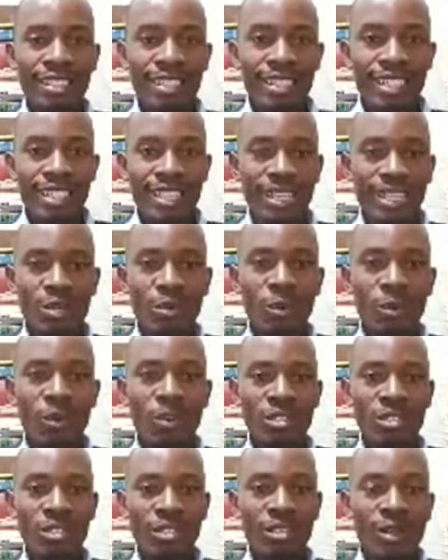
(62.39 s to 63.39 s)
it
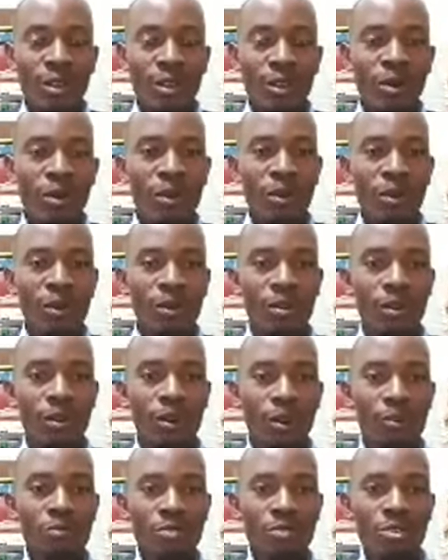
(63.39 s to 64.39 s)
was law
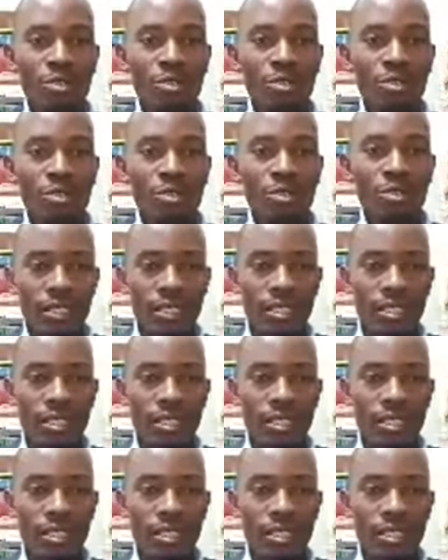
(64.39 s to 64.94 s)
of contract.